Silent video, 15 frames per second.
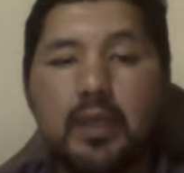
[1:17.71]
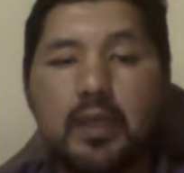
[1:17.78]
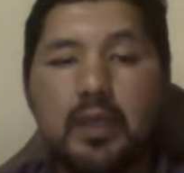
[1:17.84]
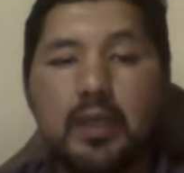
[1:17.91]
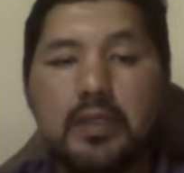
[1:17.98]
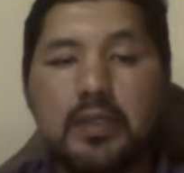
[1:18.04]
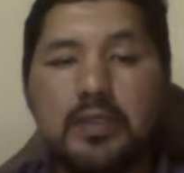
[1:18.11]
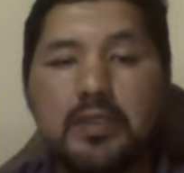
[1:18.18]

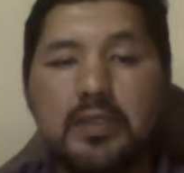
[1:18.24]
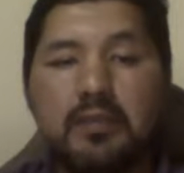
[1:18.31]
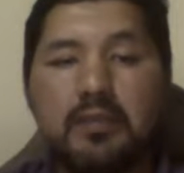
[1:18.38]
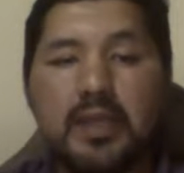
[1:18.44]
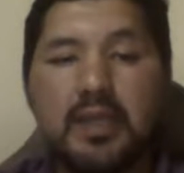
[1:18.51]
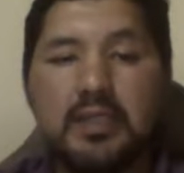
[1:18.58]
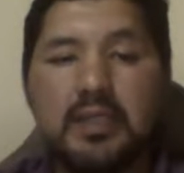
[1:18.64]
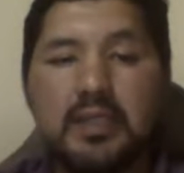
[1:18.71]

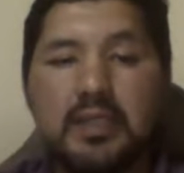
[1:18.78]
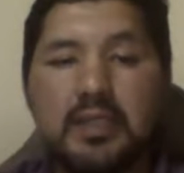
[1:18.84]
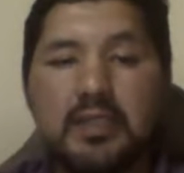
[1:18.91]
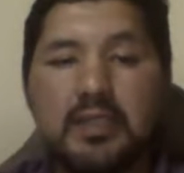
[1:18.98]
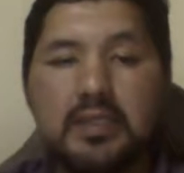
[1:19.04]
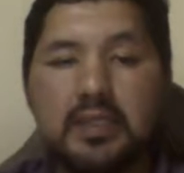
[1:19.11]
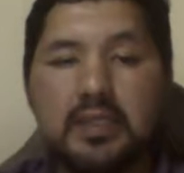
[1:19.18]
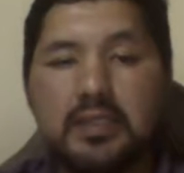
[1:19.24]

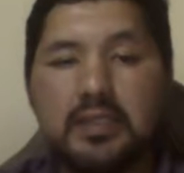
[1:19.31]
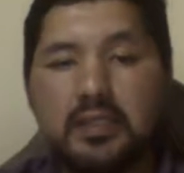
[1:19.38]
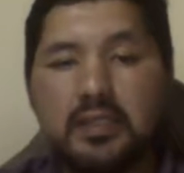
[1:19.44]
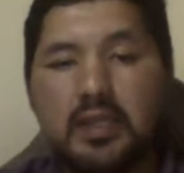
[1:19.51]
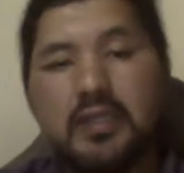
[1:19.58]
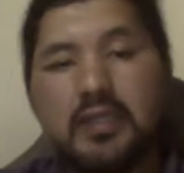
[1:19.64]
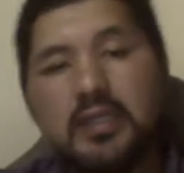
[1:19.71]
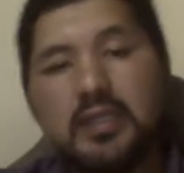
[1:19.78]
semantics is,
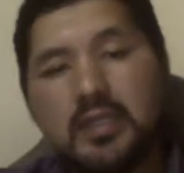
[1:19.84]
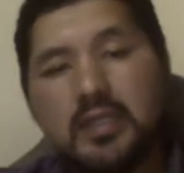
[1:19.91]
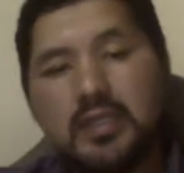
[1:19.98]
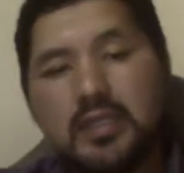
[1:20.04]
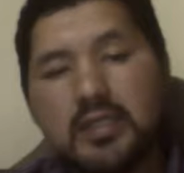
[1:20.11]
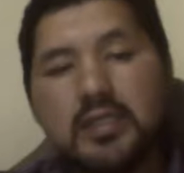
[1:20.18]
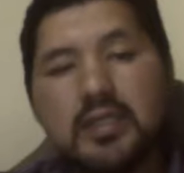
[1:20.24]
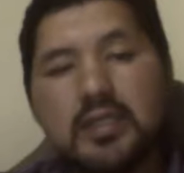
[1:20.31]
as
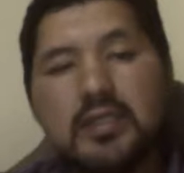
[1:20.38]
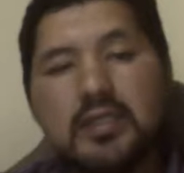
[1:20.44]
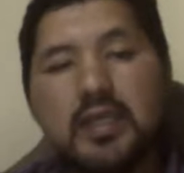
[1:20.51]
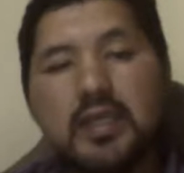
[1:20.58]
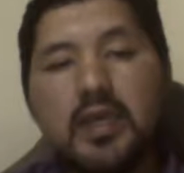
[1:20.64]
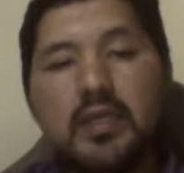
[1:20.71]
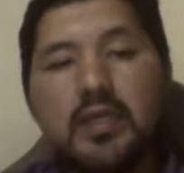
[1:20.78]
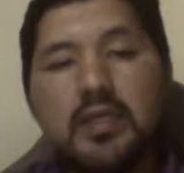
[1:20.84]
I
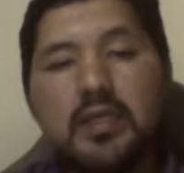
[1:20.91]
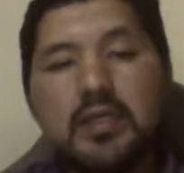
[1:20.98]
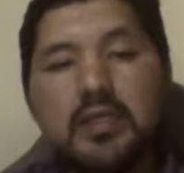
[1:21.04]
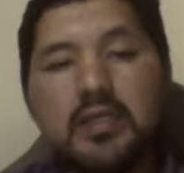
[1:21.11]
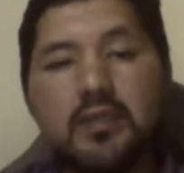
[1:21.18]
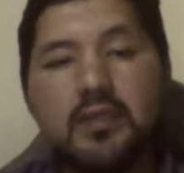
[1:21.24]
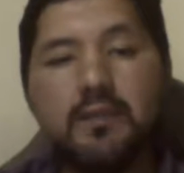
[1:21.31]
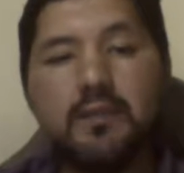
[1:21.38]
said,
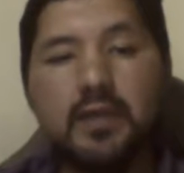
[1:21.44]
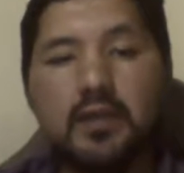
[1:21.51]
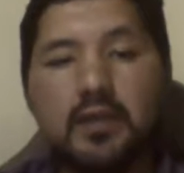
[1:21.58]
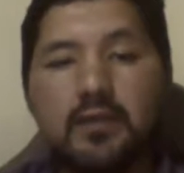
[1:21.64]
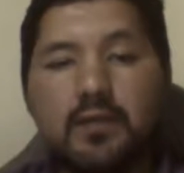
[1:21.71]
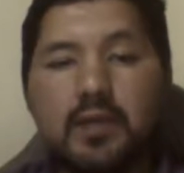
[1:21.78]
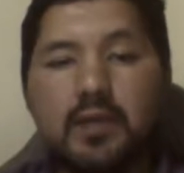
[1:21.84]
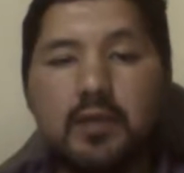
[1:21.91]
is in the
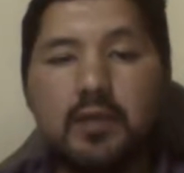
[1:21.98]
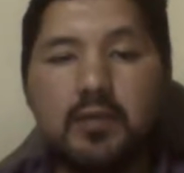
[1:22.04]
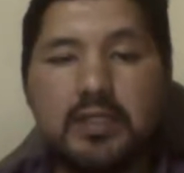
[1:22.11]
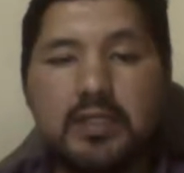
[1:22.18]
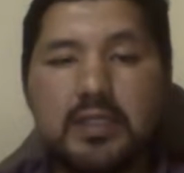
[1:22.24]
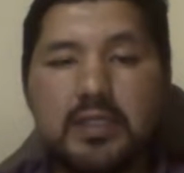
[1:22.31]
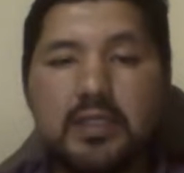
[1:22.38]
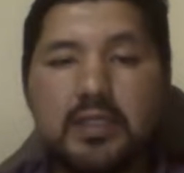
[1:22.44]
field of
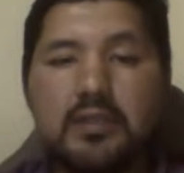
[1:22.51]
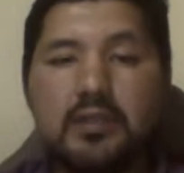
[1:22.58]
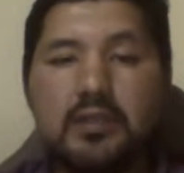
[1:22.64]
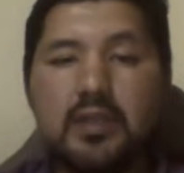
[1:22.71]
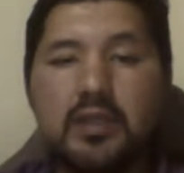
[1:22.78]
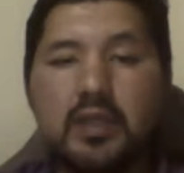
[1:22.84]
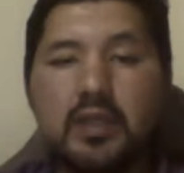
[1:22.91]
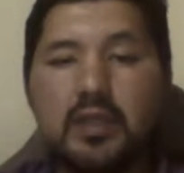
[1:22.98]

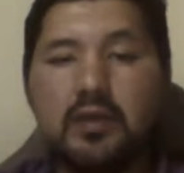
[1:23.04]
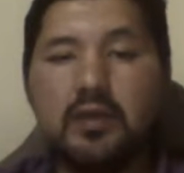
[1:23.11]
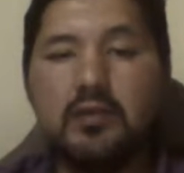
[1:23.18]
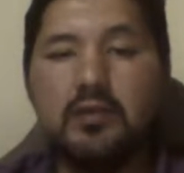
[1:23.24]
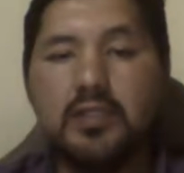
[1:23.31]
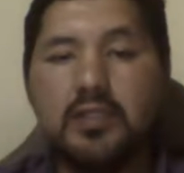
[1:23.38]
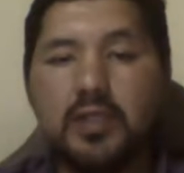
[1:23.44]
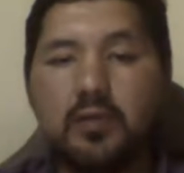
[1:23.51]
linguistics and
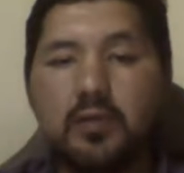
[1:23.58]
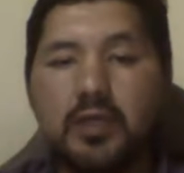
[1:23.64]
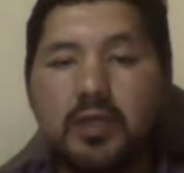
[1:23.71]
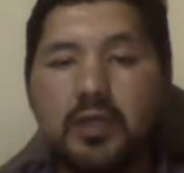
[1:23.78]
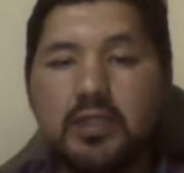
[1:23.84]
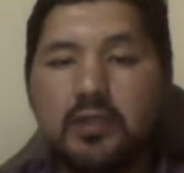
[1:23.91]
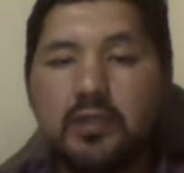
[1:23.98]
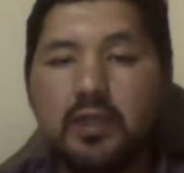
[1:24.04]
concerned with
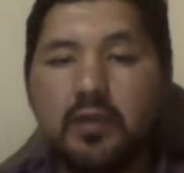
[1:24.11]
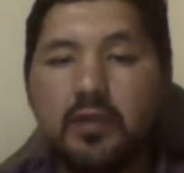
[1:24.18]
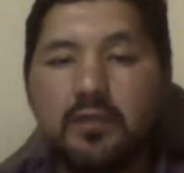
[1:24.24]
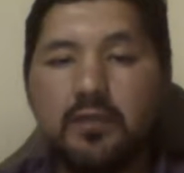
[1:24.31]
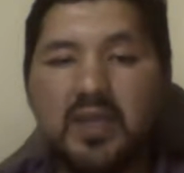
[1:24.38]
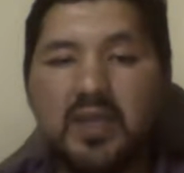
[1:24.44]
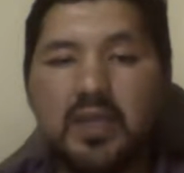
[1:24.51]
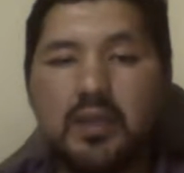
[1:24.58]
the study
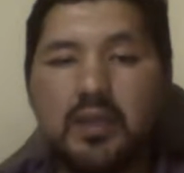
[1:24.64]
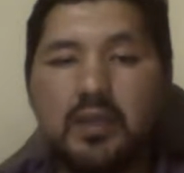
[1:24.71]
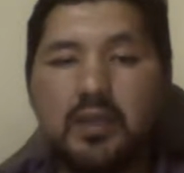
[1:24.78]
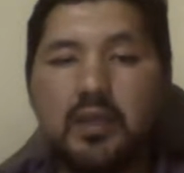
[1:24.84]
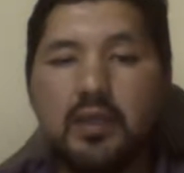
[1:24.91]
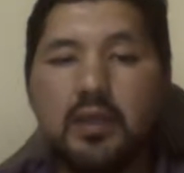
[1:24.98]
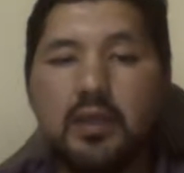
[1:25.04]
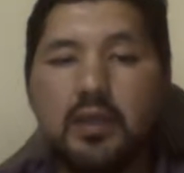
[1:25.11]
of meaning.
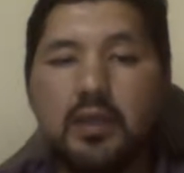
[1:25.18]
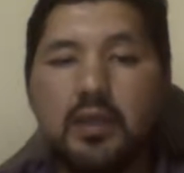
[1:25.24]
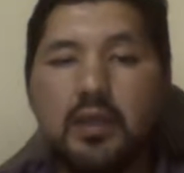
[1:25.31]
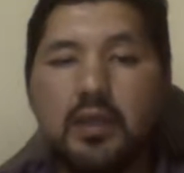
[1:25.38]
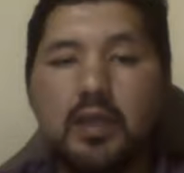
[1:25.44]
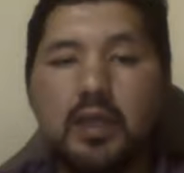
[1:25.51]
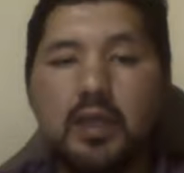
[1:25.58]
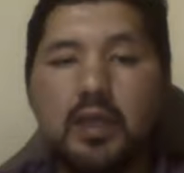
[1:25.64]

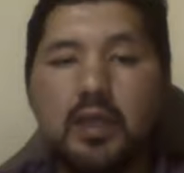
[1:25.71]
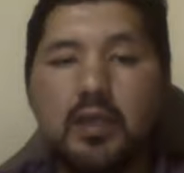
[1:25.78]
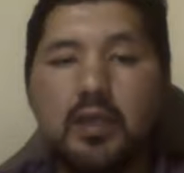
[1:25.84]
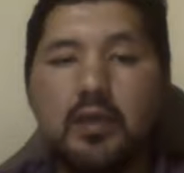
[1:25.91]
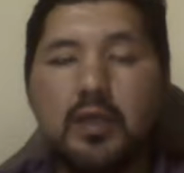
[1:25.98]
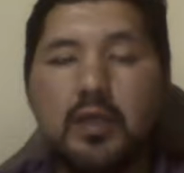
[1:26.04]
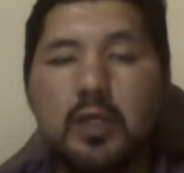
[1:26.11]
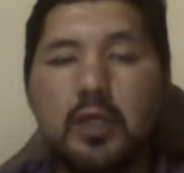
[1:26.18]

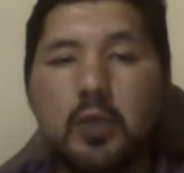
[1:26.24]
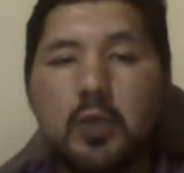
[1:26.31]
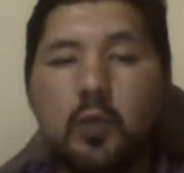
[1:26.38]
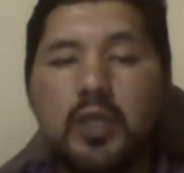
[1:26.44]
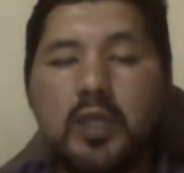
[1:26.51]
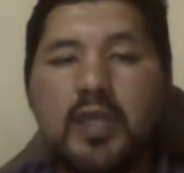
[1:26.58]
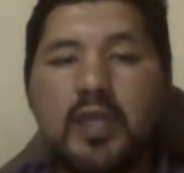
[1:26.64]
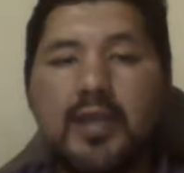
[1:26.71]
And
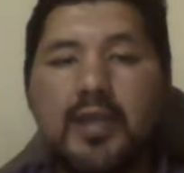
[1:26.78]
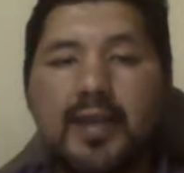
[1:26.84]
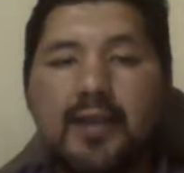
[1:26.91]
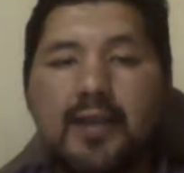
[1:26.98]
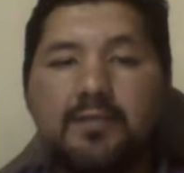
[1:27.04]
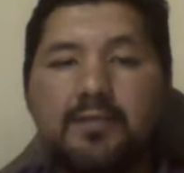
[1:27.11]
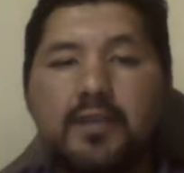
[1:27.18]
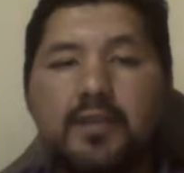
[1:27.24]
we can
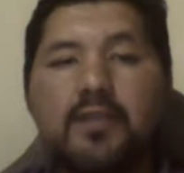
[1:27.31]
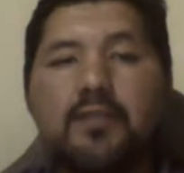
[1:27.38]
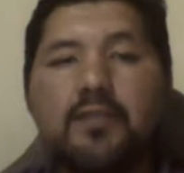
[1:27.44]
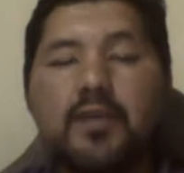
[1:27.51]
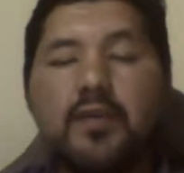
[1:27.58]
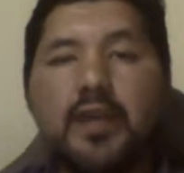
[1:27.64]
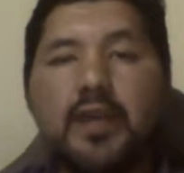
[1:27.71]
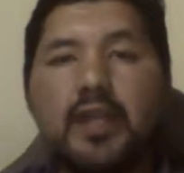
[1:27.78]
have
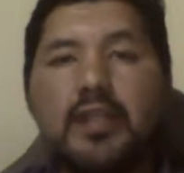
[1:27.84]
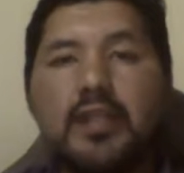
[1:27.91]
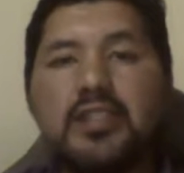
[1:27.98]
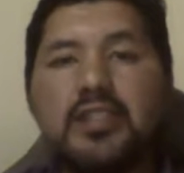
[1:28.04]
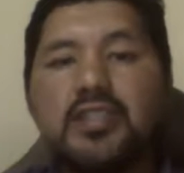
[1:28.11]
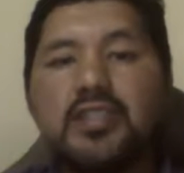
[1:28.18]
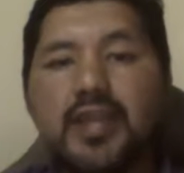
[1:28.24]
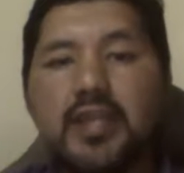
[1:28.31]

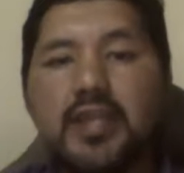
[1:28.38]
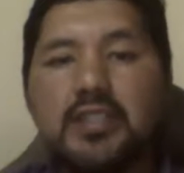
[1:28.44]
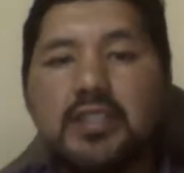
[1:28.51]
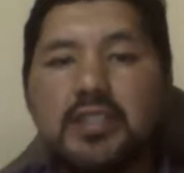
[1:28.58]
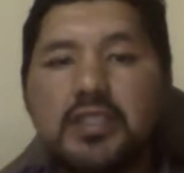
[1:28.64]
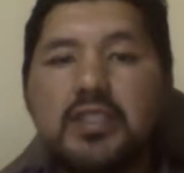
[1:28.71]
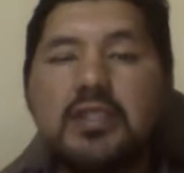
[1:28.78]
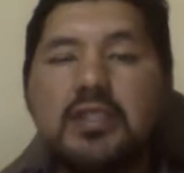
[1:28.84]
different
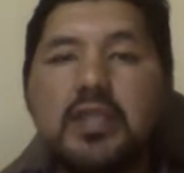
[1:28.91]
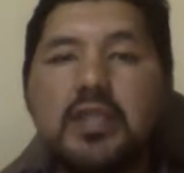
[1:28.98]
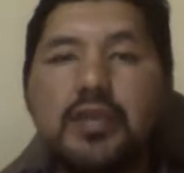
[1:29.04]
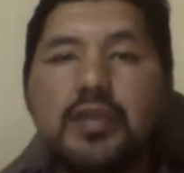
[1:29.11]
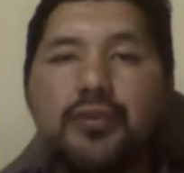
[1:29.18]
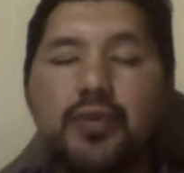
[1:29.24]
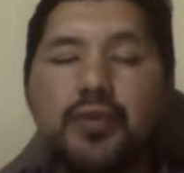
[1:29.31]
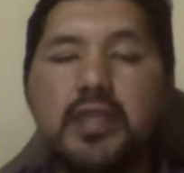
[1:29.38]
challenges
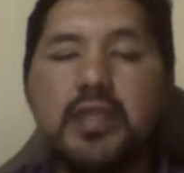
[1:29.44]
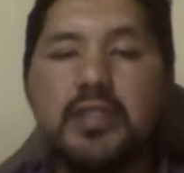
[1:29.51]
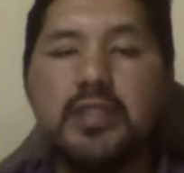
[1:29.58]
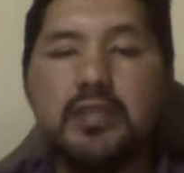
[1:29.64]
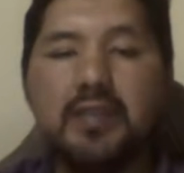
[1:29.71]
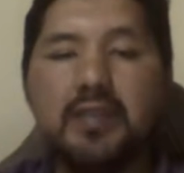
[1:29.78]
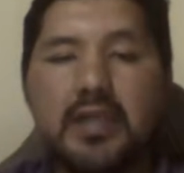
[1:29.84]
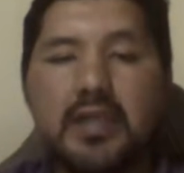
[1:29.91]
in doing
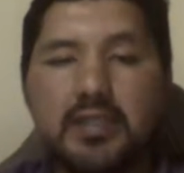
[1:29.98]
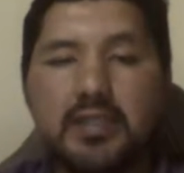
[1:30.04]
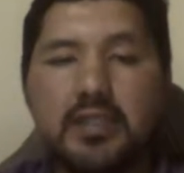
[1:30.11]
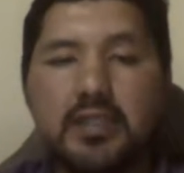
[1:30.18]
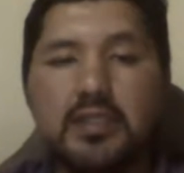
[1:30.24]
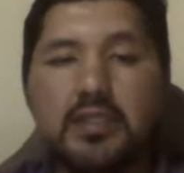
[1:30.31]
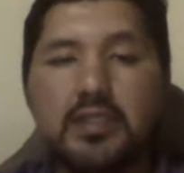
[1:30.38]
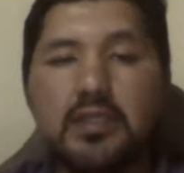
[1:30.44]

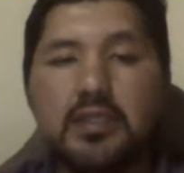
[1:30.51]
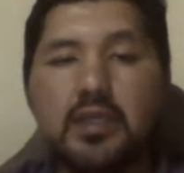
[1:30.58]
semantics.